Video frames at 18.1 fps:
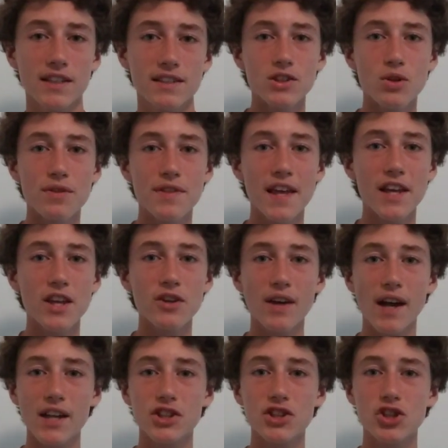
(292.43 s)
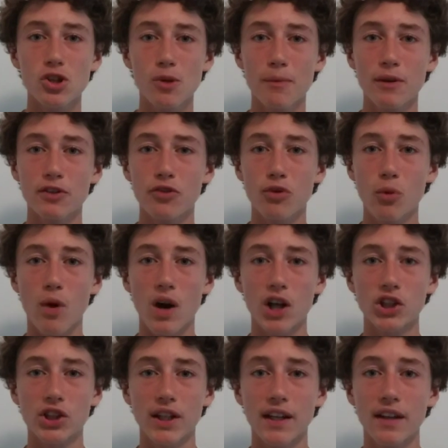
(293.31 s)
So thank you guys so much for
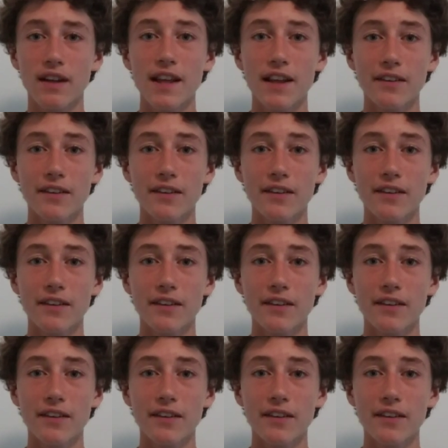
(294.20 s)
watching.